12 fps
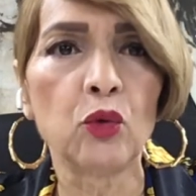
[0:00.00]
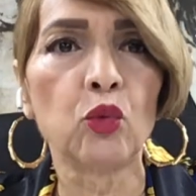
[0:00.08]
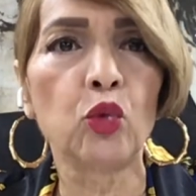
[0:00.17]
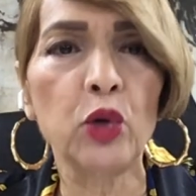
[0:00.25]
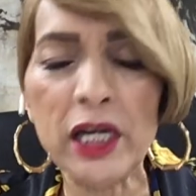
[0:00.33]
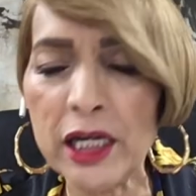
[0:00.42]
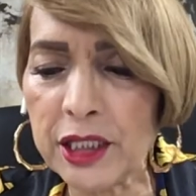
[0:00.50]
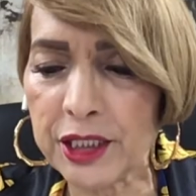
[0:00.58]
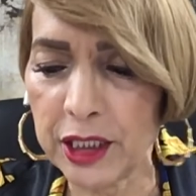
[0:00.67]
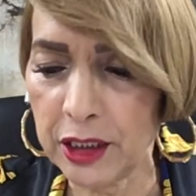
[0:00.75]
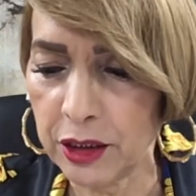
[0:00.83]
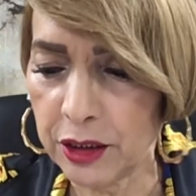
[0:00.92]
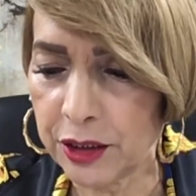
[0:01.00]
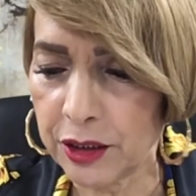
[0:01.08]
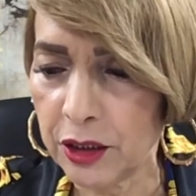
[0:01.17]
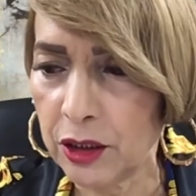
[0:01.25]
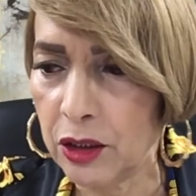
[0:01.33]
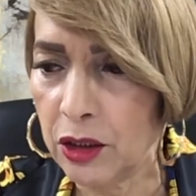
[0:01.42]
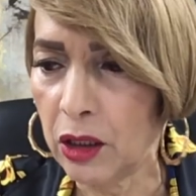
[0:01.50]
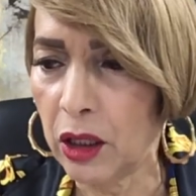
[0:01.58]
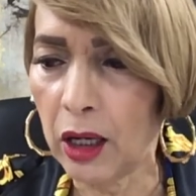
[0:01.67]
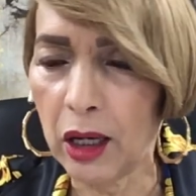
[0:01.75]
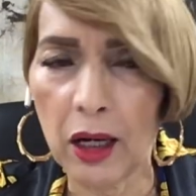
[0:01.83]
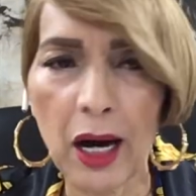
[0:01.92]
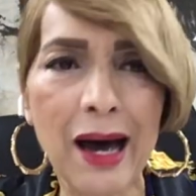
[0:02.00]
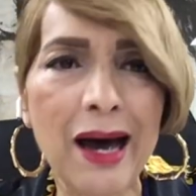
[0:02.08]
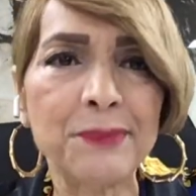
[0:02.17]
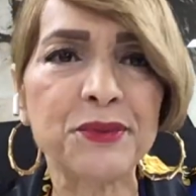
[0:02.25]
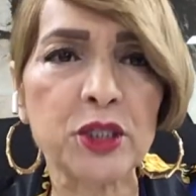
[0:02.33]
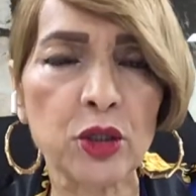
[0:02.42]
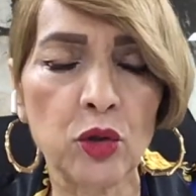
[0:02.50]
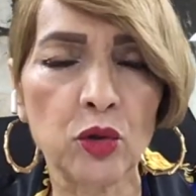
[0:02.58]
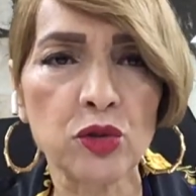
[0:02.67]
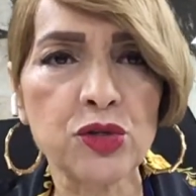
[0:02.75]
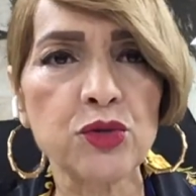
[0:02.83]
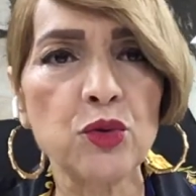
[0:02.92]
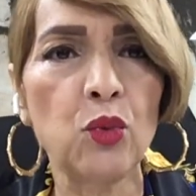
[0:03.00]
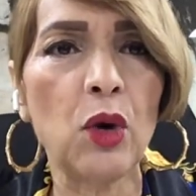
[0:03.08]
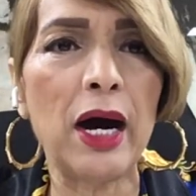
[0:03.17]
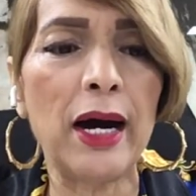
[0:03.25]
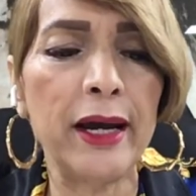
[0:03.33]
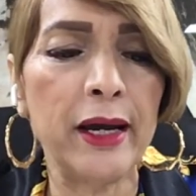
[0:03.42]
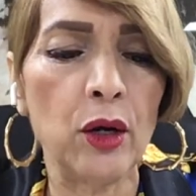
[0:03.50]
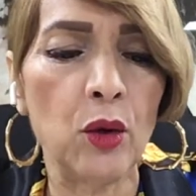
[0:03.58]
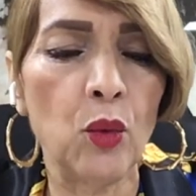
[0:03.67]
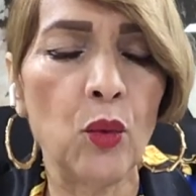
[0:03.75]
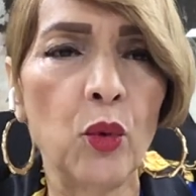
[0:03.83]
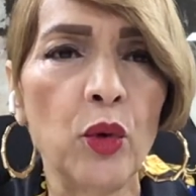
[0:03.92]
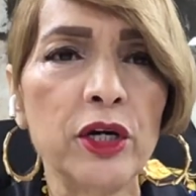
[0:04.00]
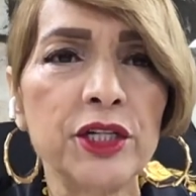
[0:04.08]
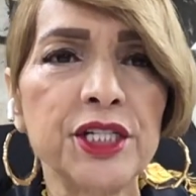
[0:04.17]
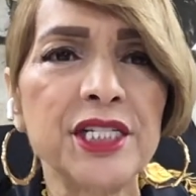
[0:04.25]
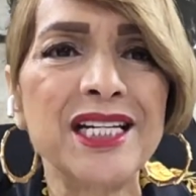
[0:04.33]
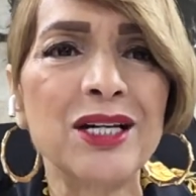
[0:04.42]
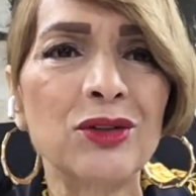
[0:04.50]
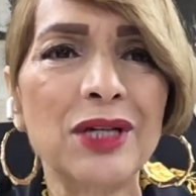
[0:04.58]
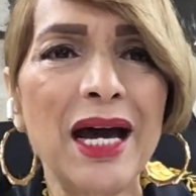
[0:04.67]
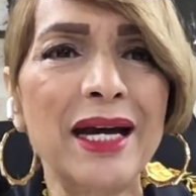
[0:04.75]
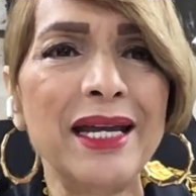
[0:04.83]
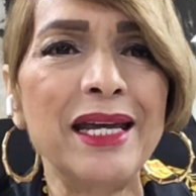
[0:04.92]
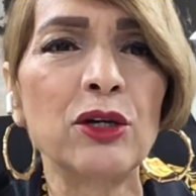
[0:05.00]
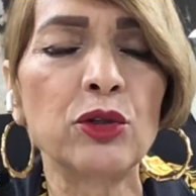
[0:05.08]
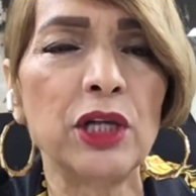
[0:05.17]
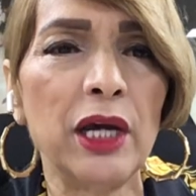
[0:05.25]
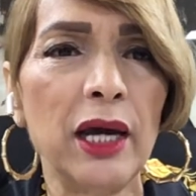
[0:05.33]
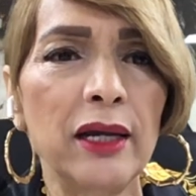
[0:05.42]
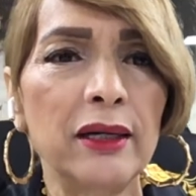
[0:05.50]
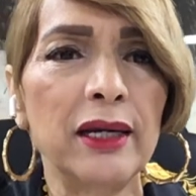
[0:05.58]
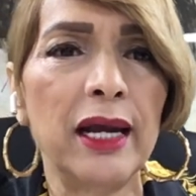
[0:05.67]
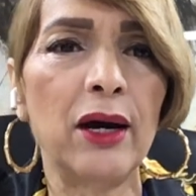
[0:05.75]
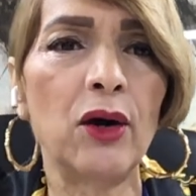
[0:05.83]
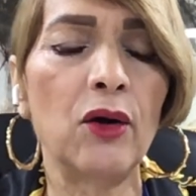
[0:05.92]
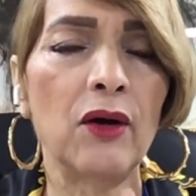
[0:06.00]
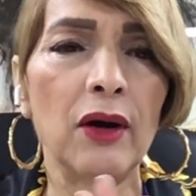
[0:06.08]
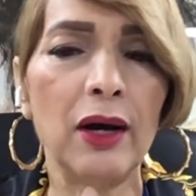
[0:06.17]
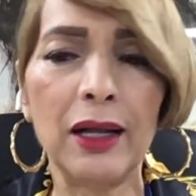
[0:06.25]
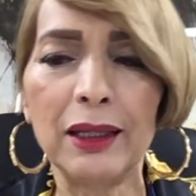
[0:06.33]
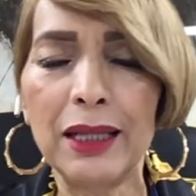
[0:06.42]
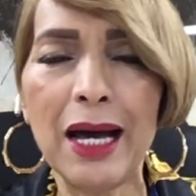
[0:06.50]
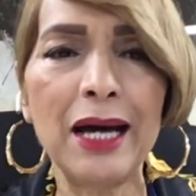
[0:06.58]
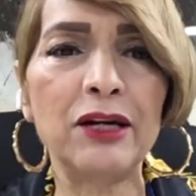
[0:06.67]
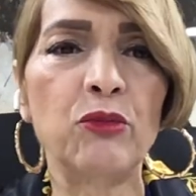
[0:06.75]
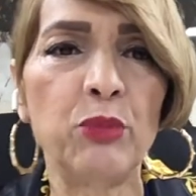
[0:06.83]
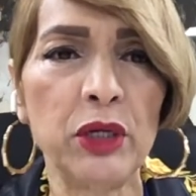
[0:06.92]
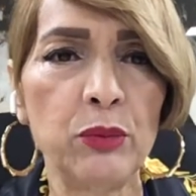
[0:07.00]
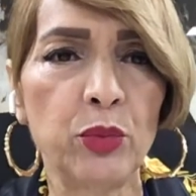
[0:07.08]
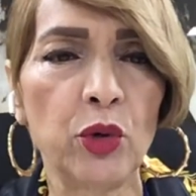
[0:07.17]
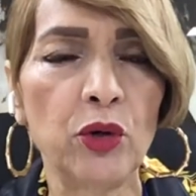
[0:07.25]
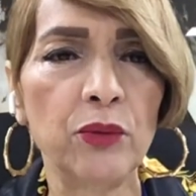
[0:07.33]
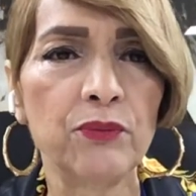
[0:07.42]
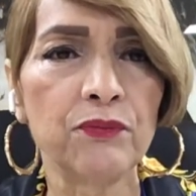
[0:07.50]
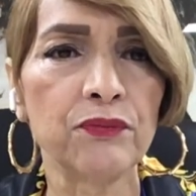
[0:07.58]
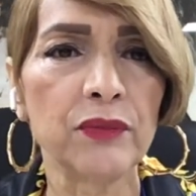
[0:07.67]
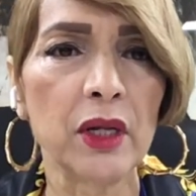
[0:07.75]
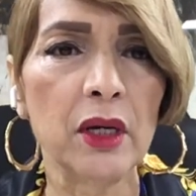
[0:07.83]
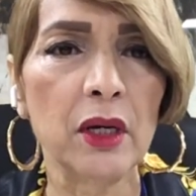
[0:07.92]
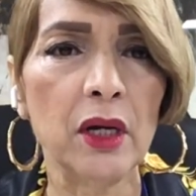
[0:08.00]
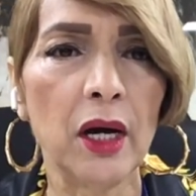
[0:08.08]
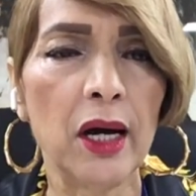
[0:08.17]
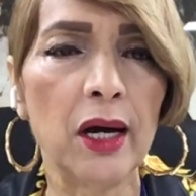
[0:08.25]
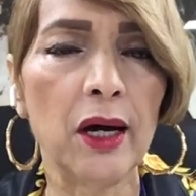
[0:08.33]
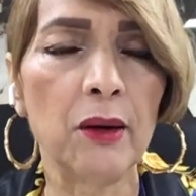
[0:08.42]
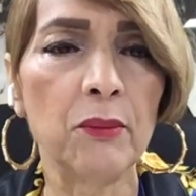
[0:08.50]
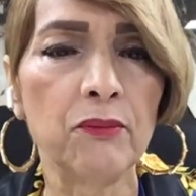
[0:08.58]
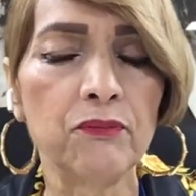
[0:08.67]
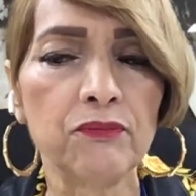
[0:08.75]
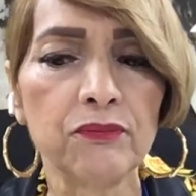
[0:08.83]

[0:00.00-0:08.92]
reasons, uh, obstacles why we're still not healed yet. Now, a lot of people, um,